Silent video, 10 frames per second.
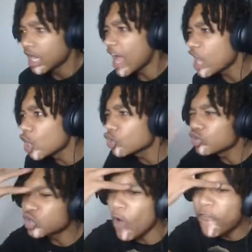I know you
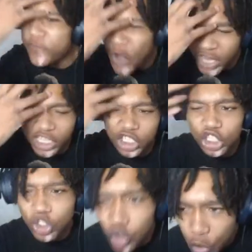so fucking
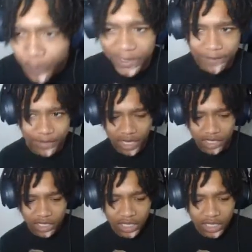stupid, bro.